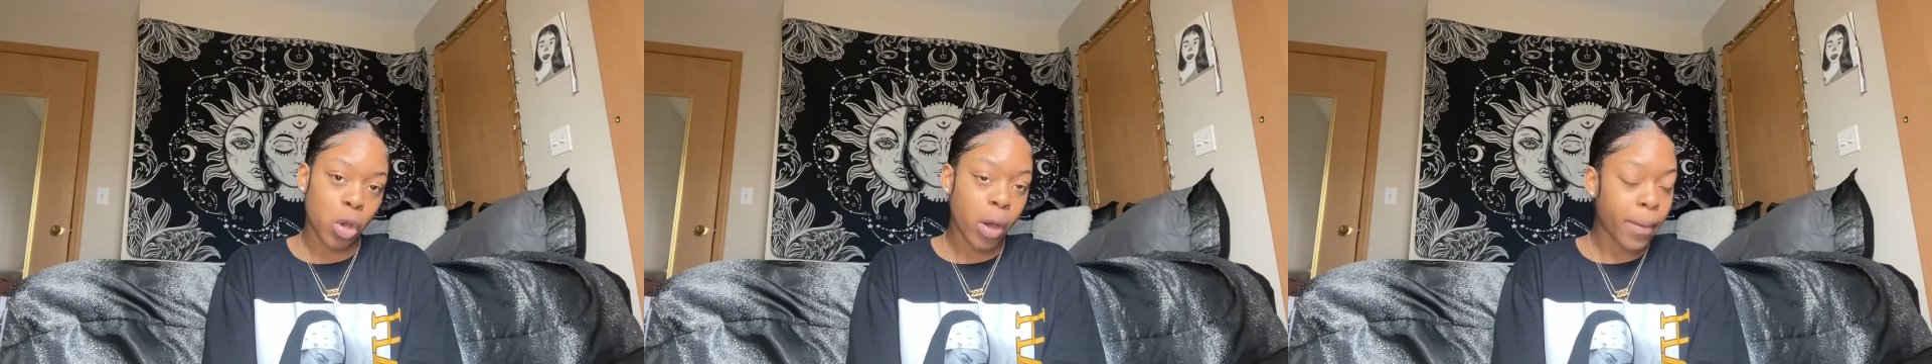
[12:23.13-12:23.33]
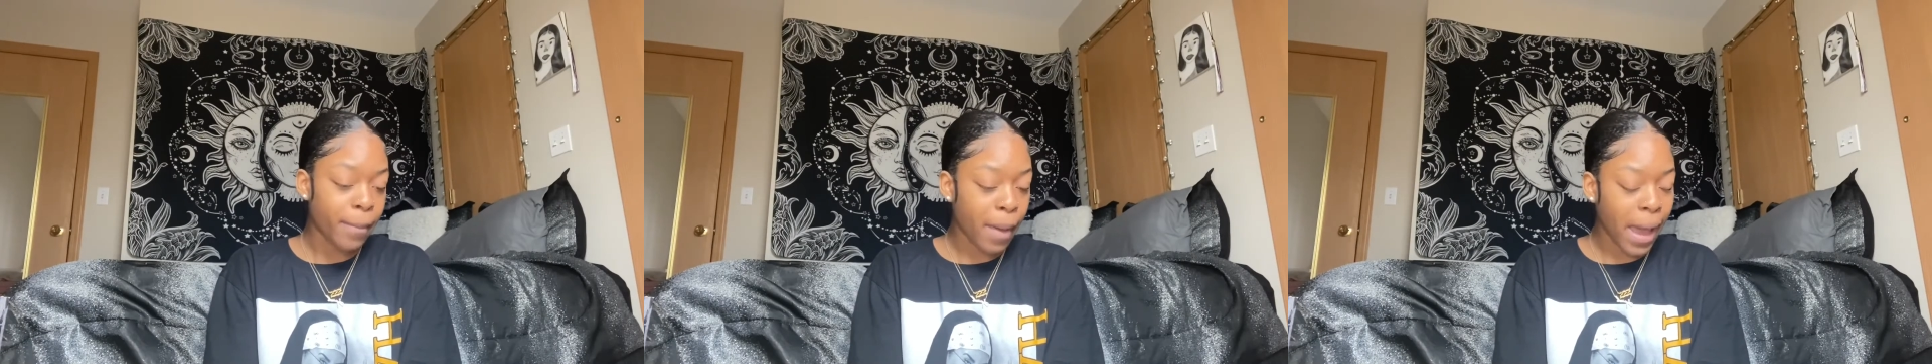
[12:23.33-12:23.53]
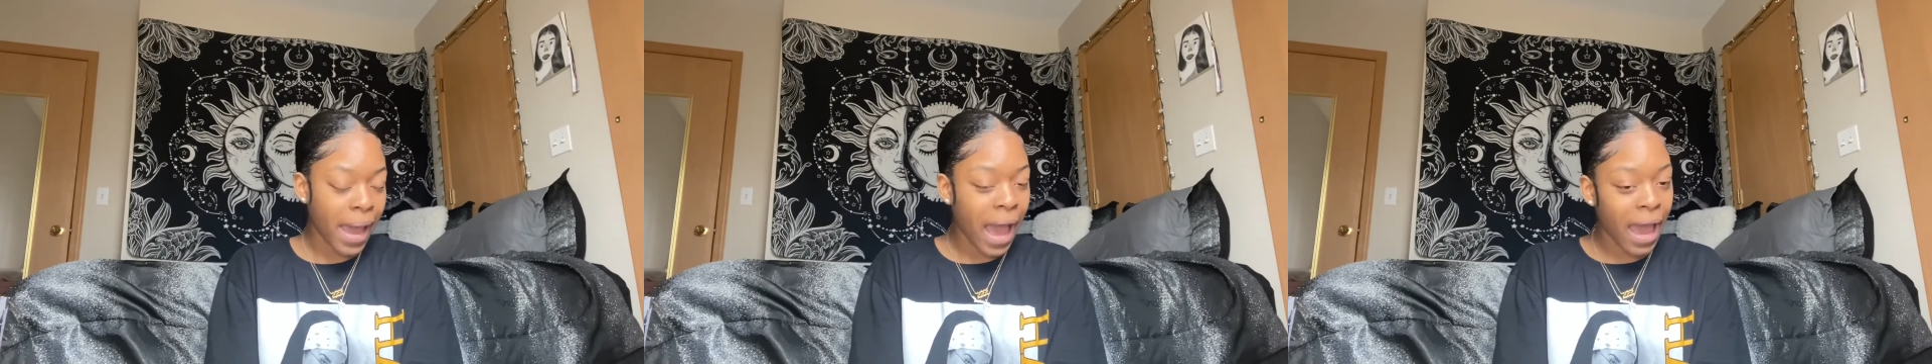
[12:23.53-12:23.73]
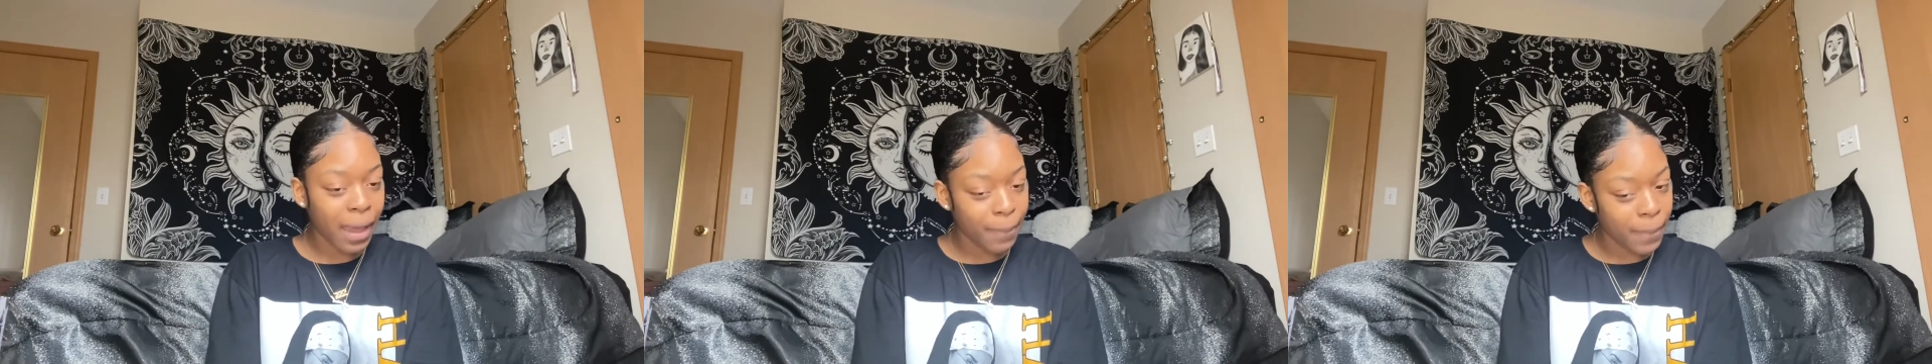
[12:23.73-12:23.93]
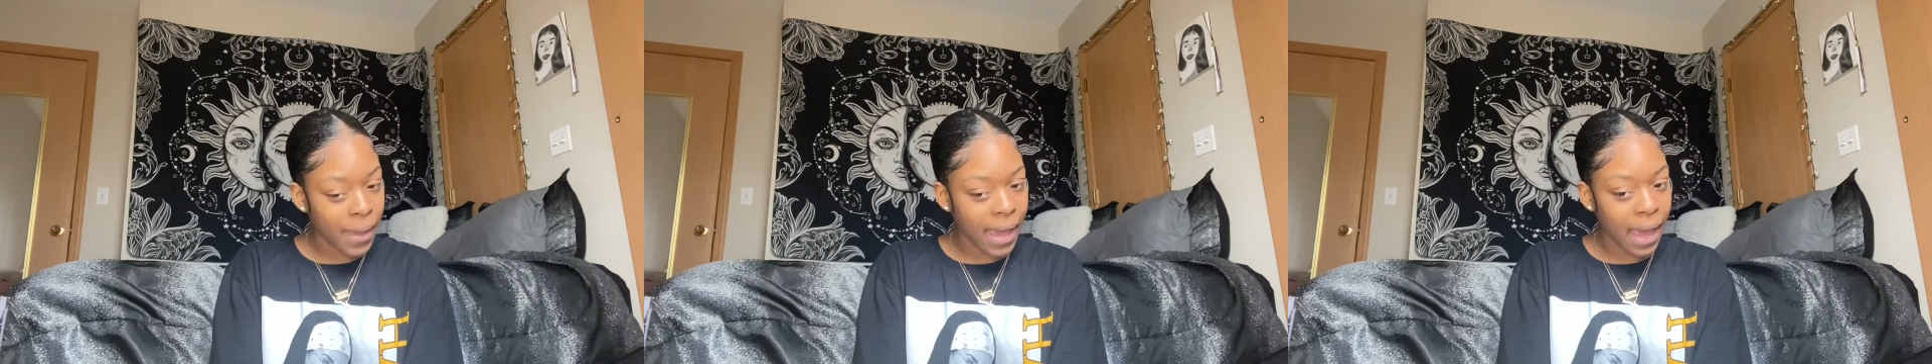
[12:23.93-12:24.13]
on my
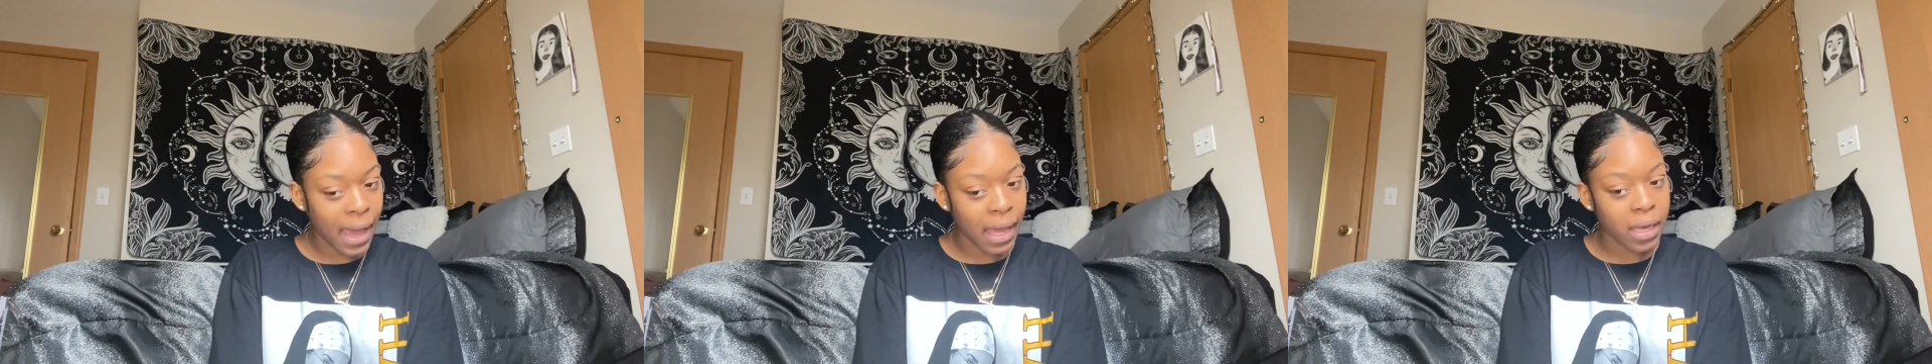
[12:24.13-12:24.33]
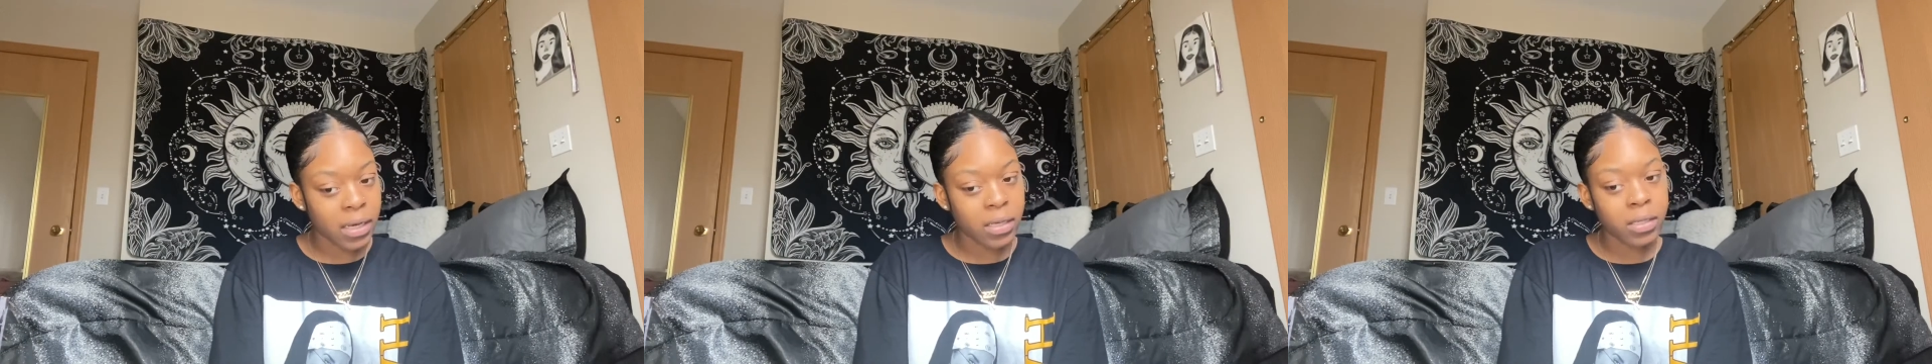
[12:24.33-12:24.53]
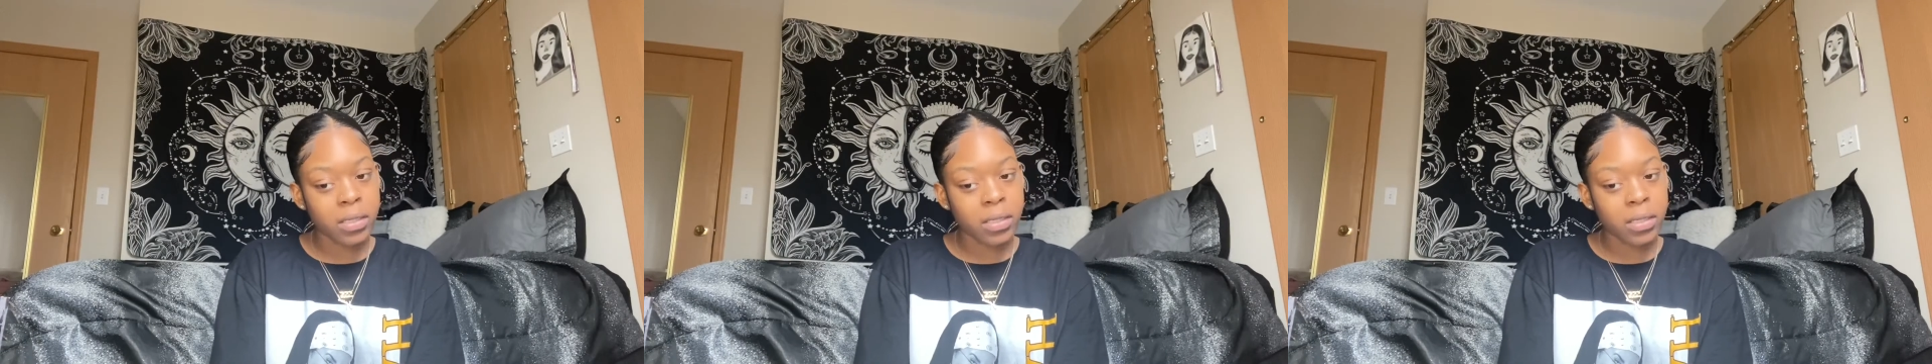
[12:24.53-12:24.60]
iPad.